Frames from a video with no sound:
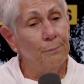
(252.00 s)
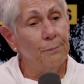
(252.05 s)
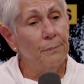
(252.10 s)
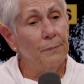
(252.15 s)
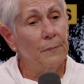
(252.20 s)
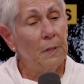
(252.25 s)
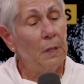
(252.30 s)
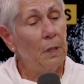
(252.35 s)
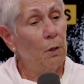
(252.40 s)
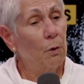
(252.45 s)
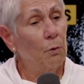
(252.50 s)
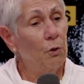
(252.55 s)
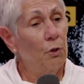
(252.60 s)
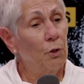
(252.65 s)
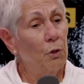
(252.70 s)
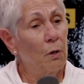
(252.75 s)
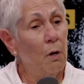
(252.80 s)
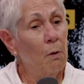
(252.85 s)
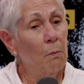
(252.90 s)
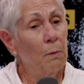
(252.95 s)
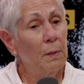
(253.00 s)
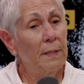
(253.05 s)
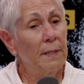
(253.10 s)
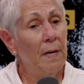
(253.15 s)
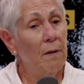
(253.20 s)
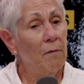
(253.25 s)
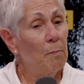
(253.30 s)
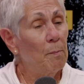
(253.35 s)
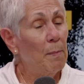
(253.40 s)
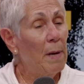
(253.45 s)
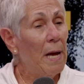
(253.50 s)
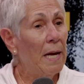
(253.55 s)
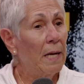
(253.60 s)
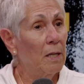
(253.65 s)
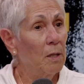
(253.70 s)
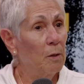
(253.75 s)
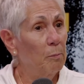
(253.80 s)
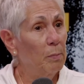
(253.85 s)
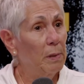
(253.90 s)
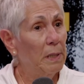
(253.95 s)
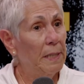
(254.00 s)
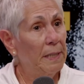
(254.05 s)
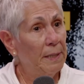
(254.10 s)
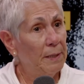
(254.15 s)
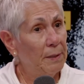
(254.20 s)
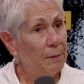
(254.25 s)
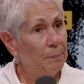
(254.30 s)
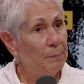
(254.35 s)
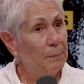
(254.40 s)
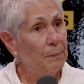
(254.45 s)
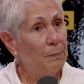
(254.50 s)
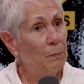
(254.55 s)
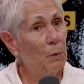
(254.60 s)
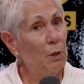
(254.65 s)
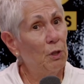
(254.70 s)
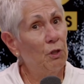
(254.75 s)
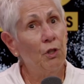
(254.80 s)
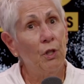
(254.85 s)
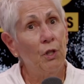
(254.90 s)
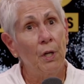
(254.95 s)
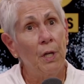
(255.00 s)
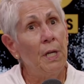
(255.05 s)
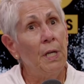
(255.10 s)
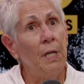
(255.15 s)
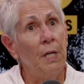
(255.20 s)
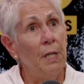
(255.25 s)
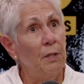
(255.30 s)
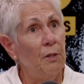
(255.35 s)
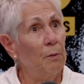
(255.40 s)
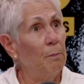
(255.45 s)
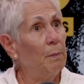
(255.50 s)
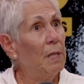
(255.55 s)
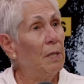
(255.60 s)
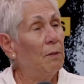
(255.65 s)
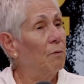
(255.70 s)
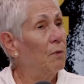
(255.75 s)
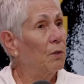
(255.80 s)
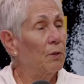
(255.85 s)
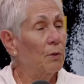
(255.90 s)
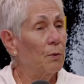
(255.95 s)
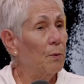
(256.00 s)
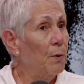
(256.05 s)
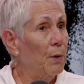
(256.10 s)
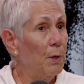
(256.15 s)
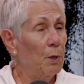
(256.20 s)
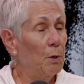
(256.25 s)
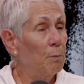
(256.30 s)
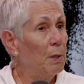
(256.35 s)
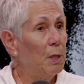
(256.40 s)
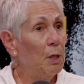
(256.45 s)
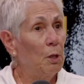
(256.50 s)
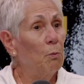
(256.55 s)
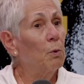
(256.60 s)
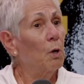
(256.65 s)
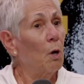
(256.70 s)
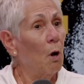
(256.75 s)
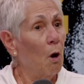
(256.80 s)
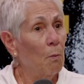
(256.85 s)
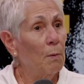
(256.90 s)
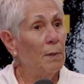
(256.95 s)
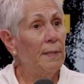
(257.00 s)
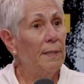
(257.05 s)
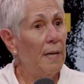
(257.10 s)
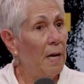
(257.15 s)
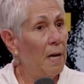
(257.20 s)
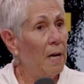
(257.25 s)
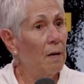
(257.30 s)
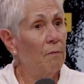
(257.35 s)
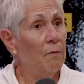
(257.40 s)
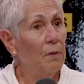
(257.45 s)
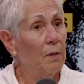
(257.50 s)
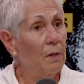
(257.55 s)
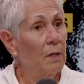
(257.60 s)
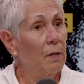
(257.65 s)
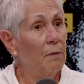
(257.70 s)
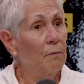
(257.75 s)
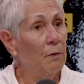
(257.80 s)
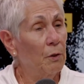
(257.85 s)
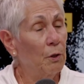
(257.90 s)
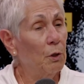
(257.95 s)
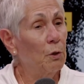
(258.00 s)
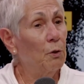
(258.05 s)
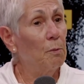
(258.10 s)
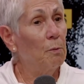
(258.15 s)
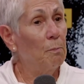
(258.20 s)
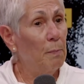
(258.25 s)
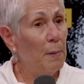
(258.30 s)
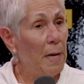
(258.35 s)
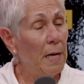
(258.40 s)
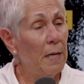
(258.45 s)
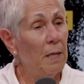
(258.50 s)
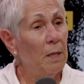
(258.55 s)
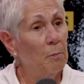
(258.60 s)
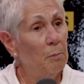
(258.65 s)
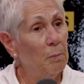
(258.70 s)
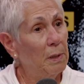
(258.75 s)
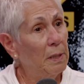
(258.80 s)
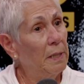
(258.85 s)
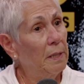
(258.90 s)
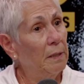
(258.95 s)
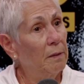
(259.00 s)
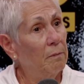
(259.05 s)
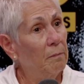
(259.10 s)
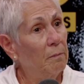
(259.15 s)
you know, you should always have a backup plan, which to me in physical therapy, you would always have a very good backup plan.